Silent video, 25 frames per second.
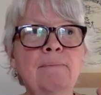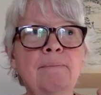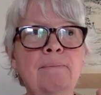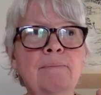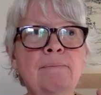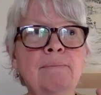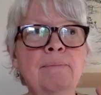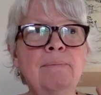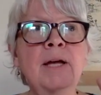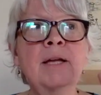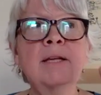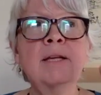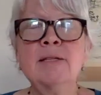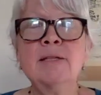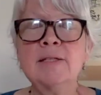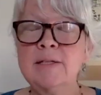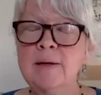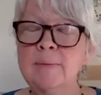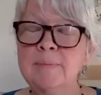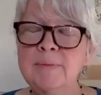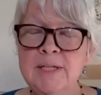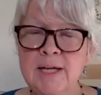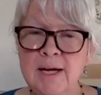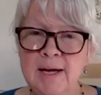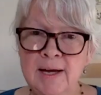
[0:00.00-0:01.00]
but
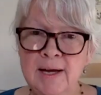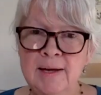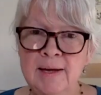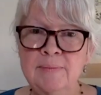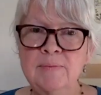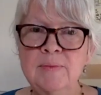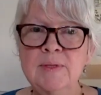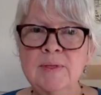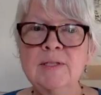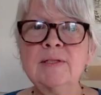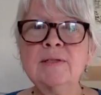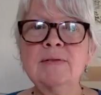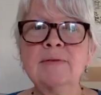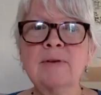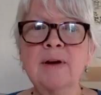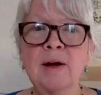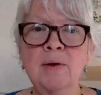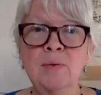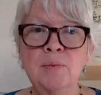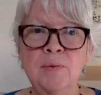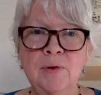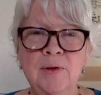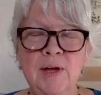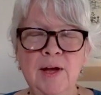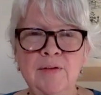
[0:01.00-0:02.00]
sometimes
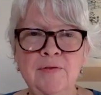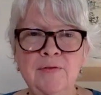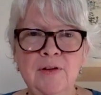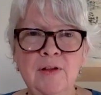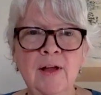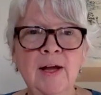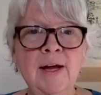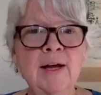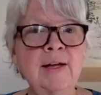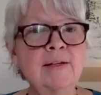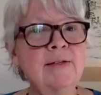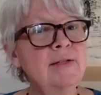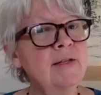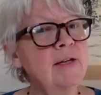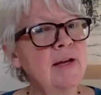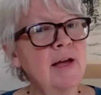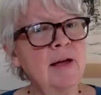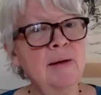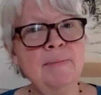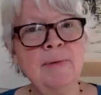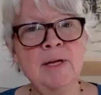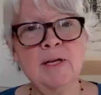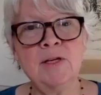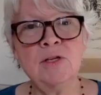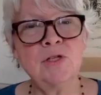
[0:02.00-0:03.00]
I will have clients that
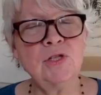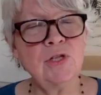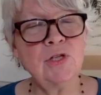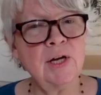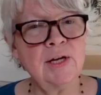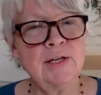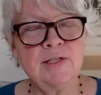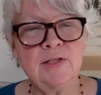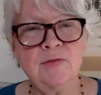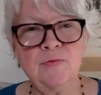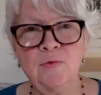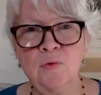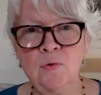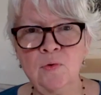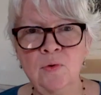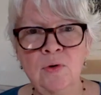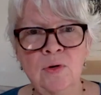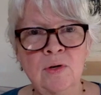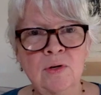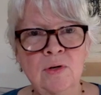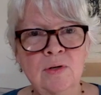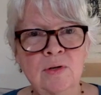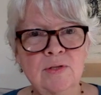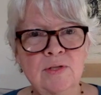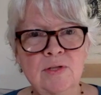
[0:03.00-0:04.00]
come in just
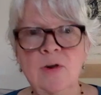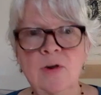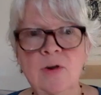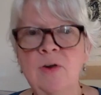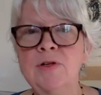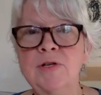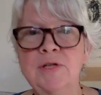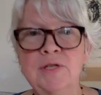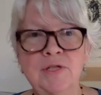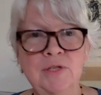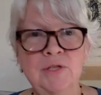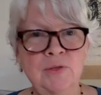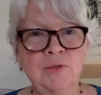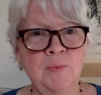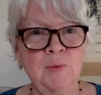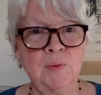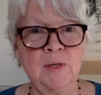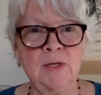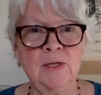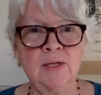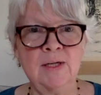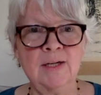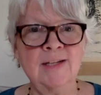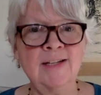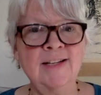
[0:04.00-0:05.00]
for scar tissue
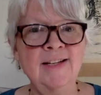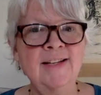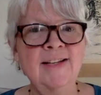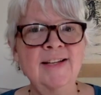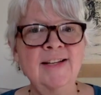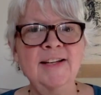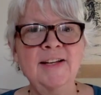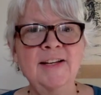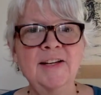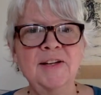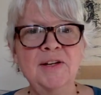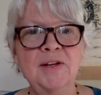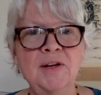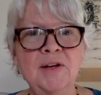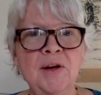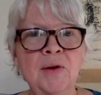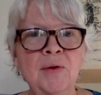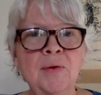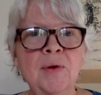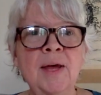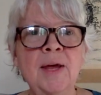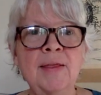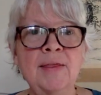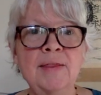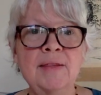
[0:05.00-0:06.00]
work, you
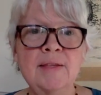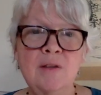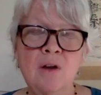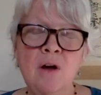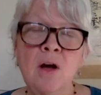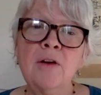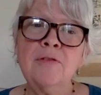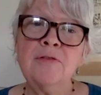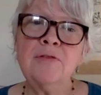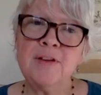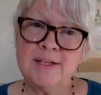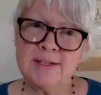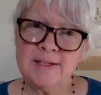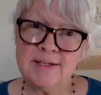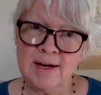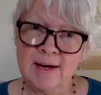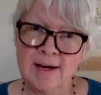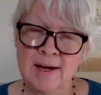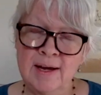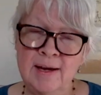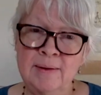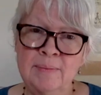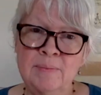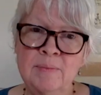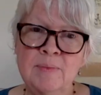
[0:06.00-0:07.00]
know, and
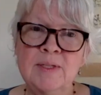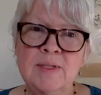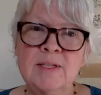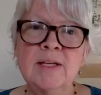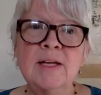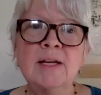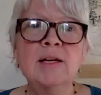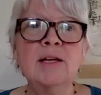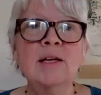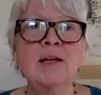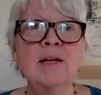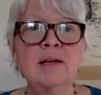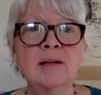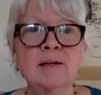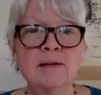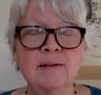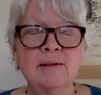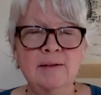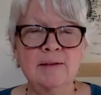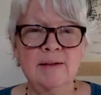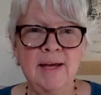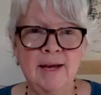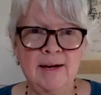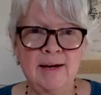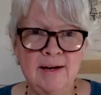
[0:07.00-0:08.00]
oftentimes
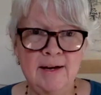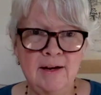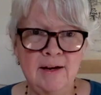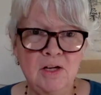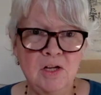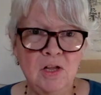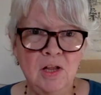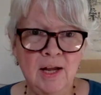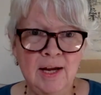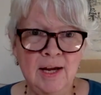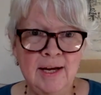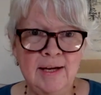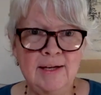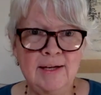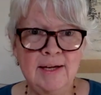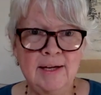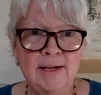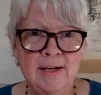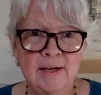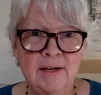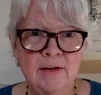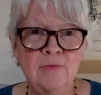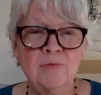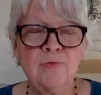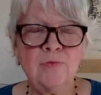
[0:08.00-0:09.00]
getting a client
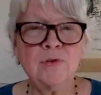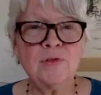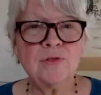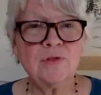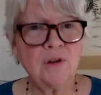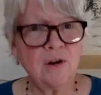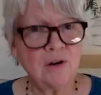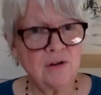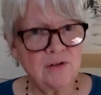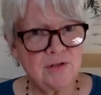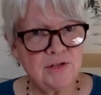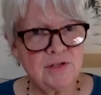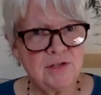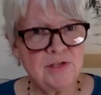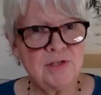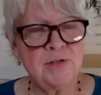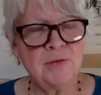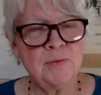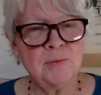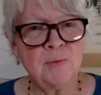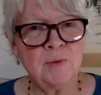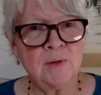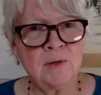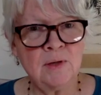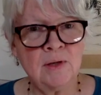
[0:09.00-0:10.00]
in for scar
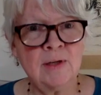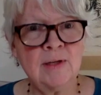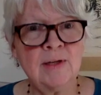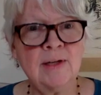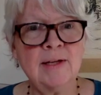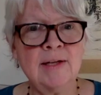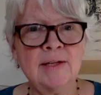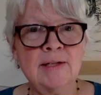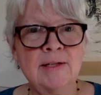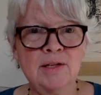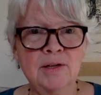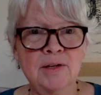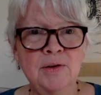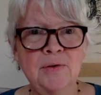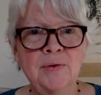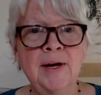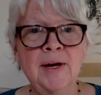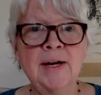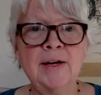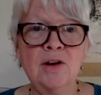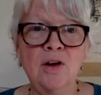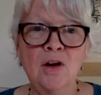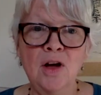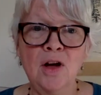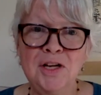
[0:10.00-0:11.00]
tissue work is a
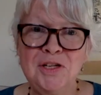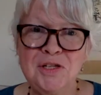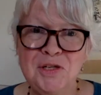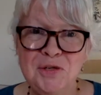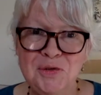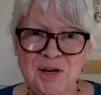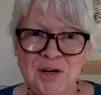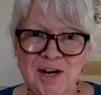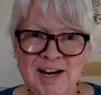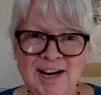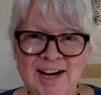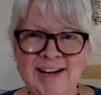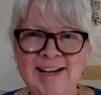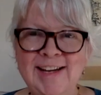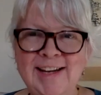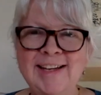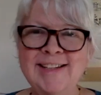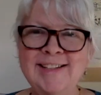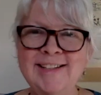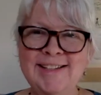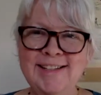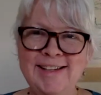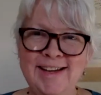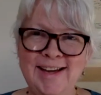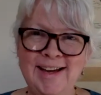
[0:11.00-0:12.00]
great entree
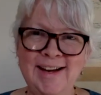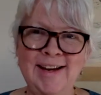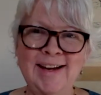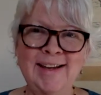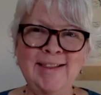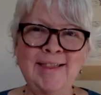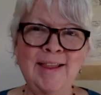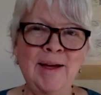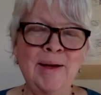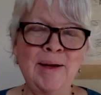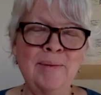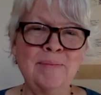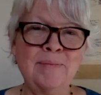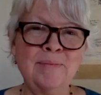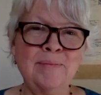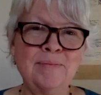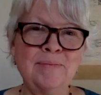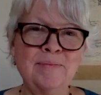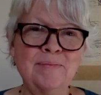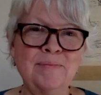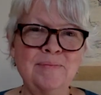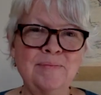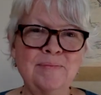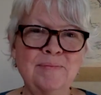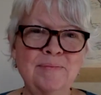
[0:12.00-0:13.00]
into getting them
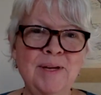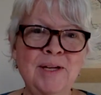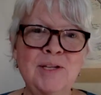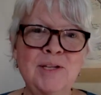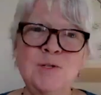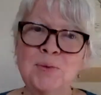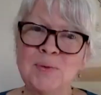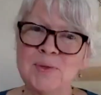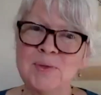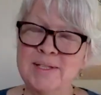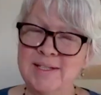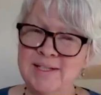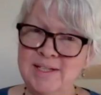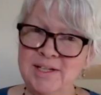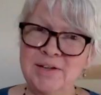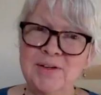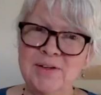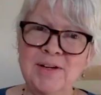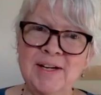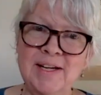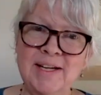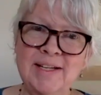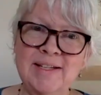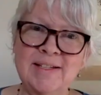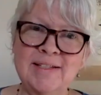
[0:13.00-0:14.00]
into a
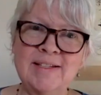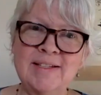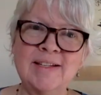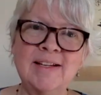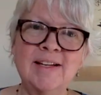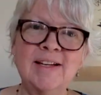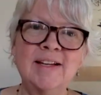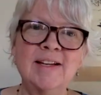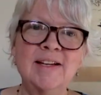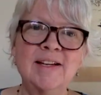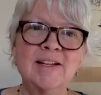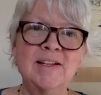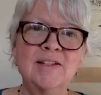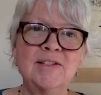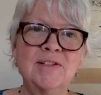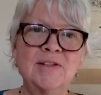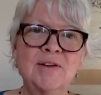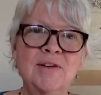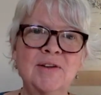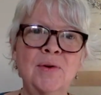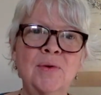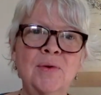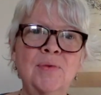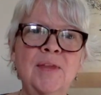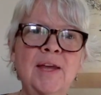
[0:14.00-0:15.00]
series.
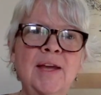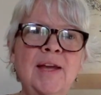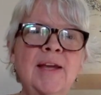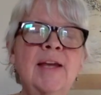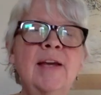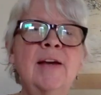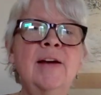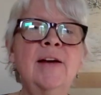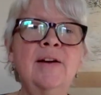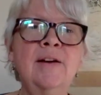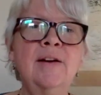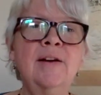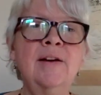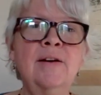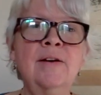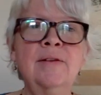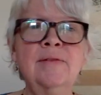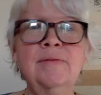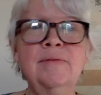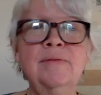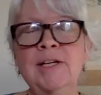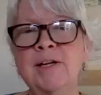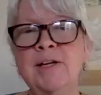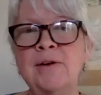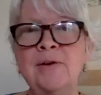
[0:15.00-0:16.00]
So they hear,
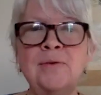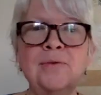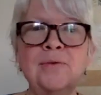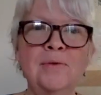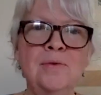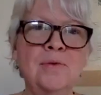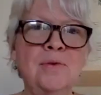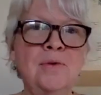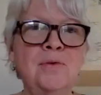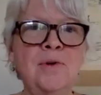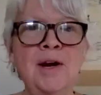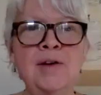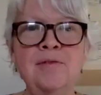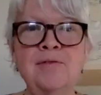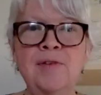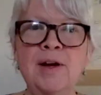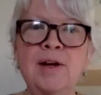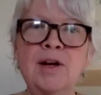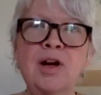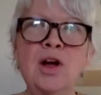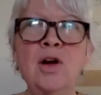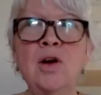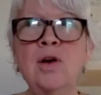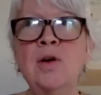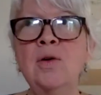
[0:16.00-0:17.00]
you know, through the grapevine,
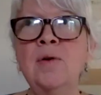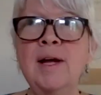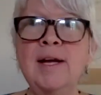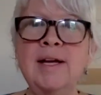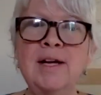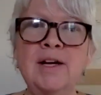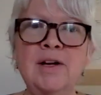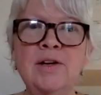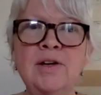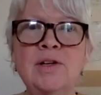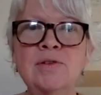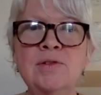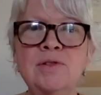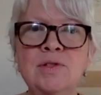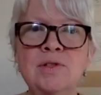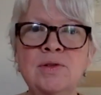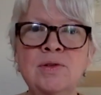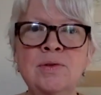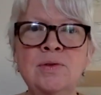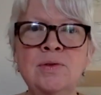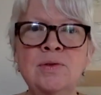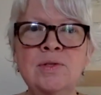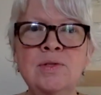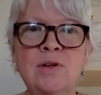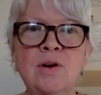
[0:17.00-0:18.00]
oh, I hear you
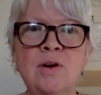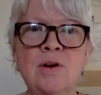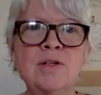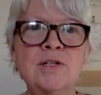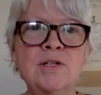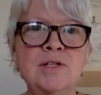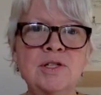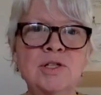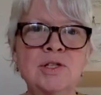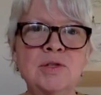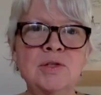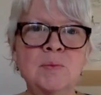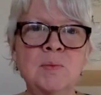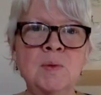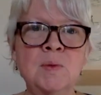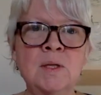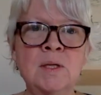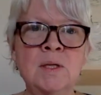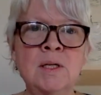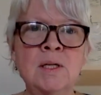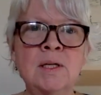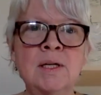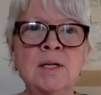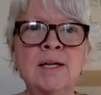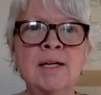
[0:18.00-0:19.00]
do scar tissue
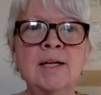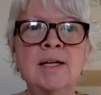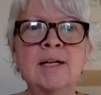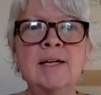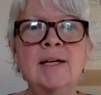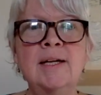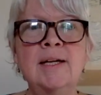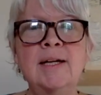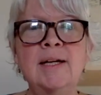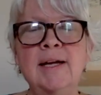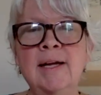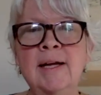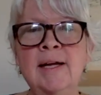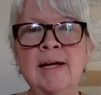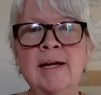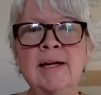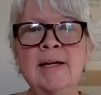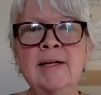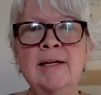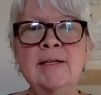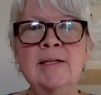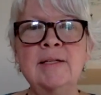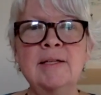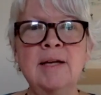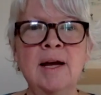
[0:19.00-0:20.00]
work,
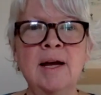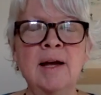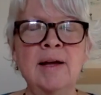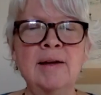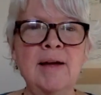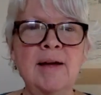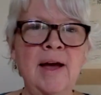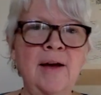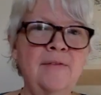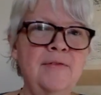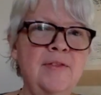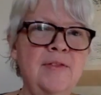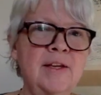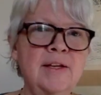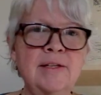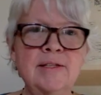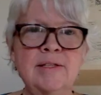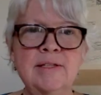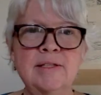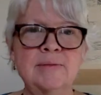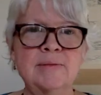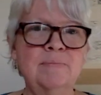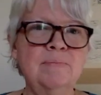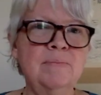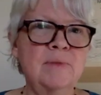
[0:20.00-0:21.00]
and I have
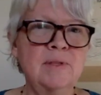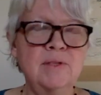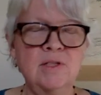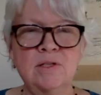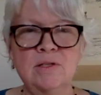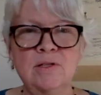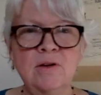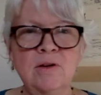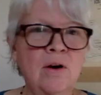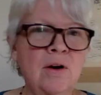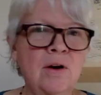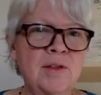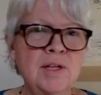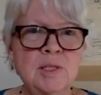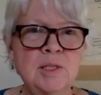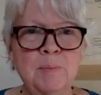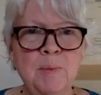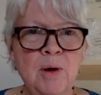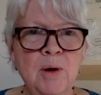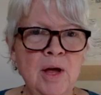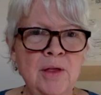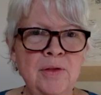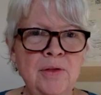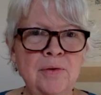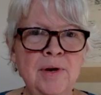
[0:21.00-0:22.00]
this scar that's
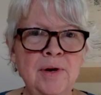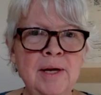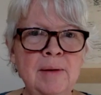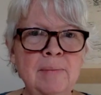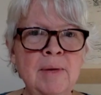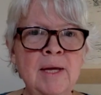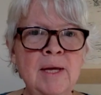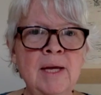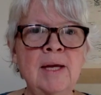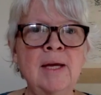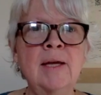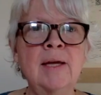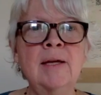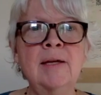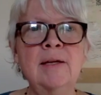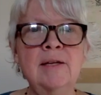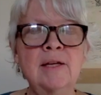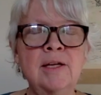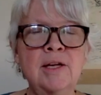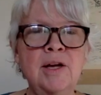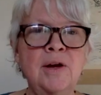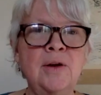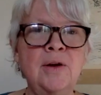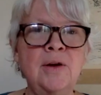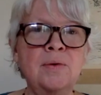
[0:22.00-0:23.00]
bothering me,
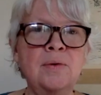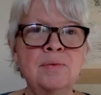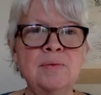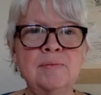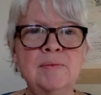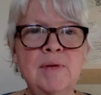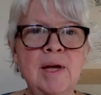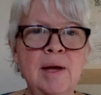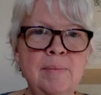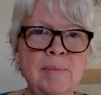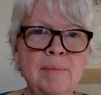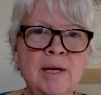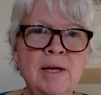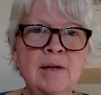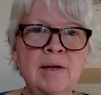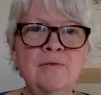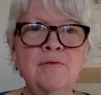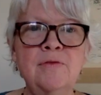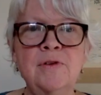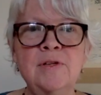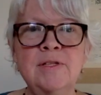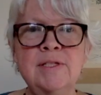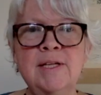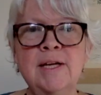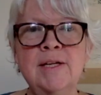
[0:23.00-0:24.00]
you know, come in
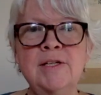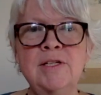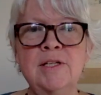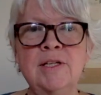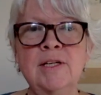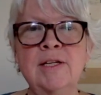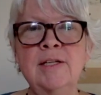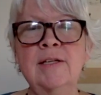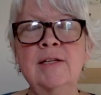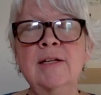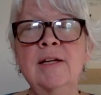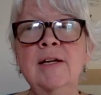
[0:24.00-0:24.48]
for a session,